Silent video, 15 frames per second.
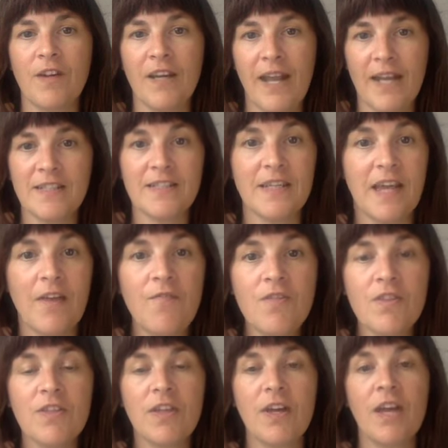of connecting
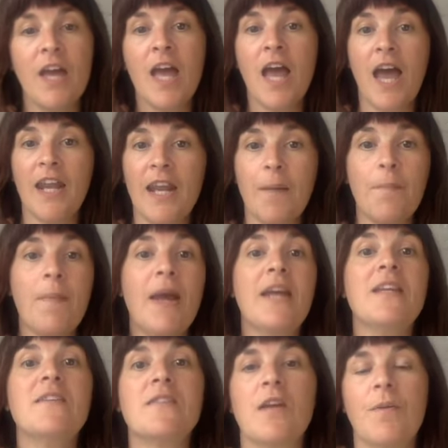everything. And that
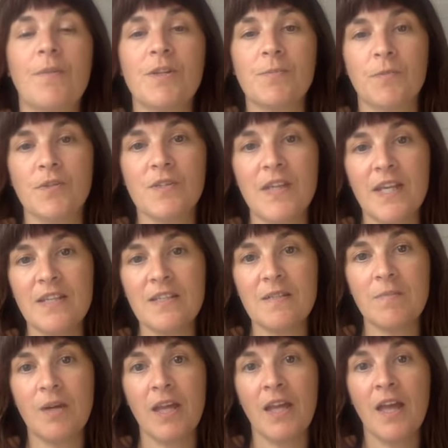made so much more sense
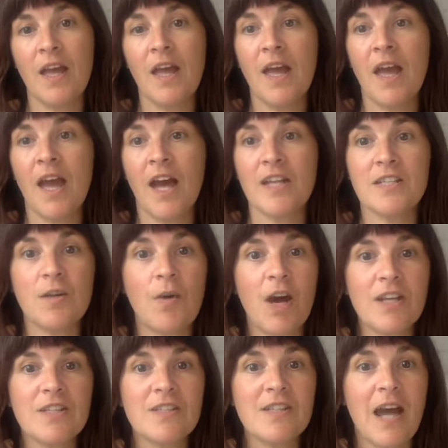to me. And so
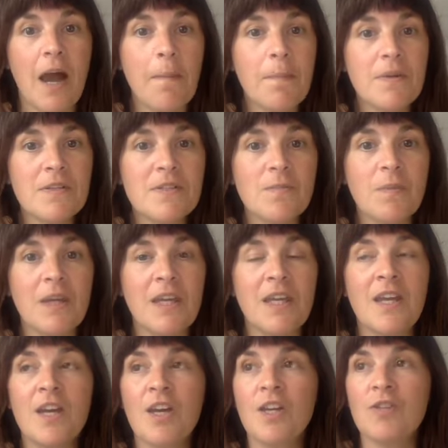I just happened to
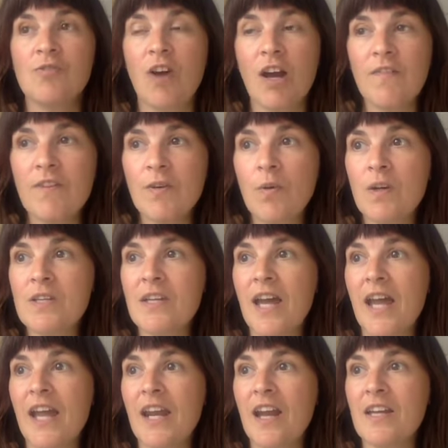be driving one
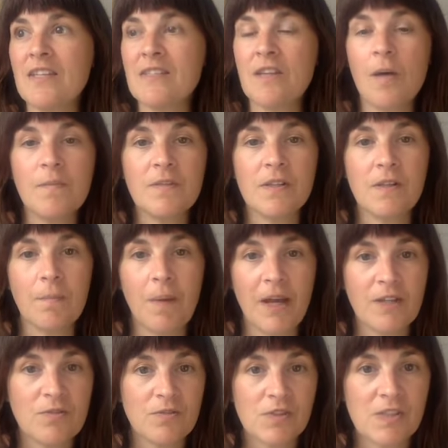day and I stopped at a
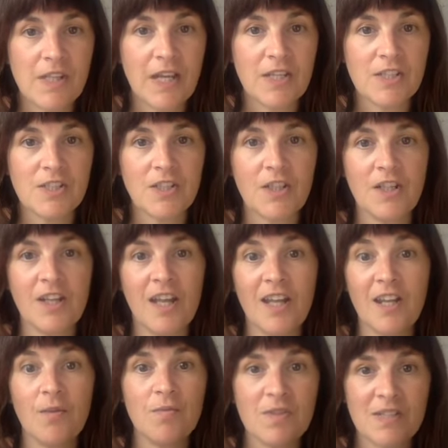petrol station
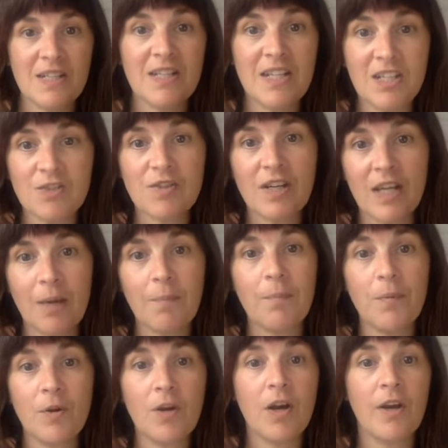and there was literally a
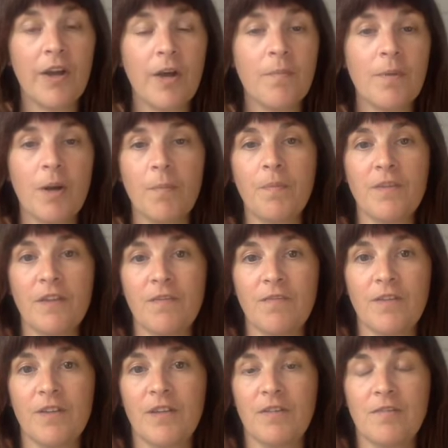book on homeopathy
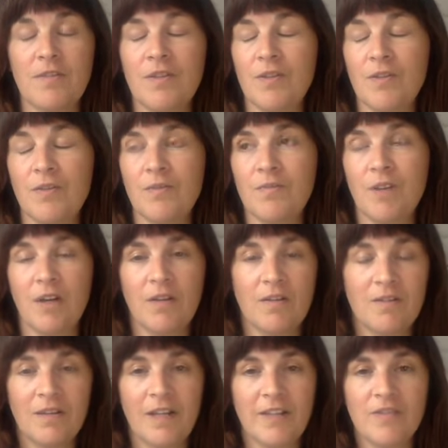for
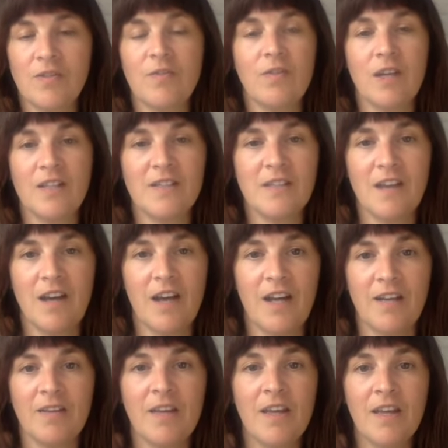
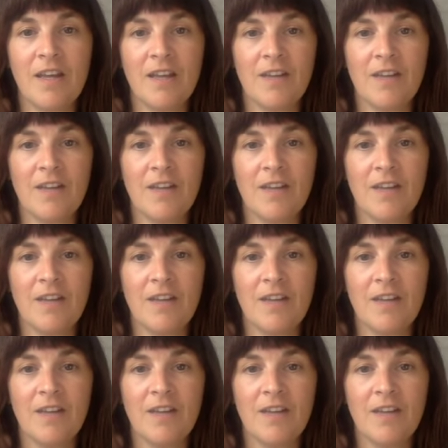$2.99.